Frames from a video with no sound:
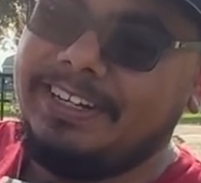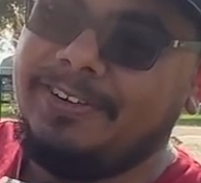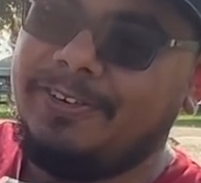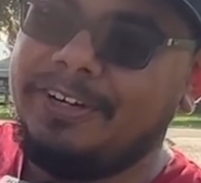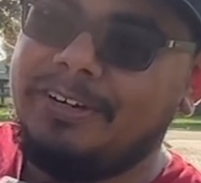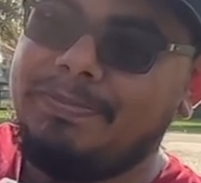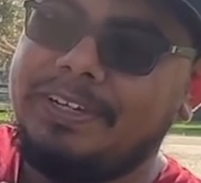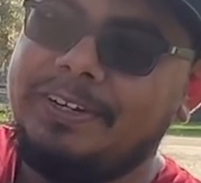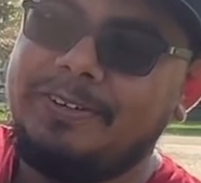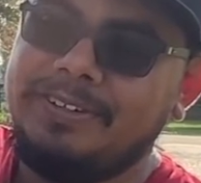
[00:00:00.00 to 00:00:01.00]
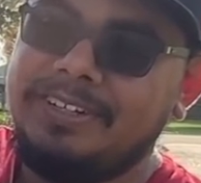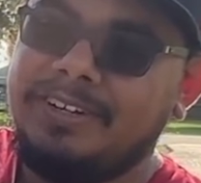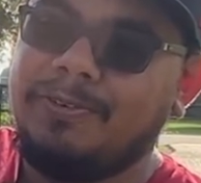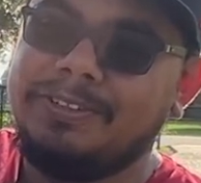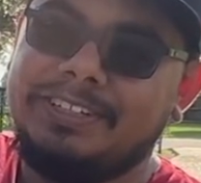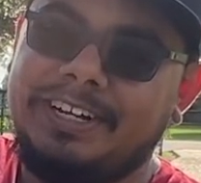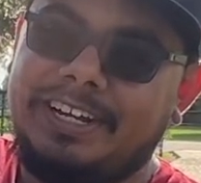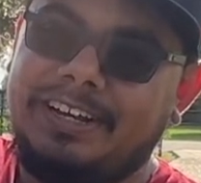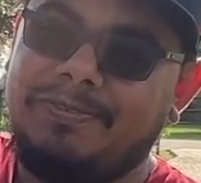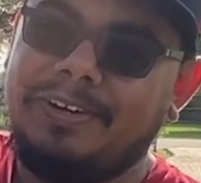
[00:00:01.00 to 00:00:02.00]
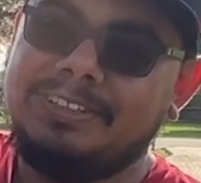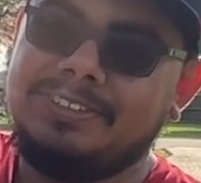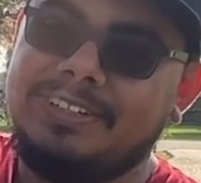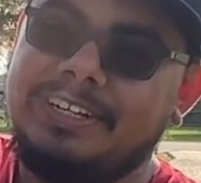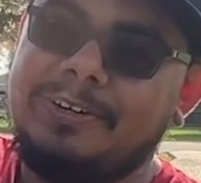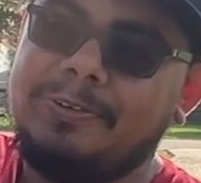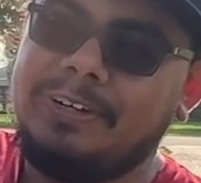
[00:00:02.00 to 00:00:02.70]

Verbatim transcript: going up a hill. Once it got halfway into the hill,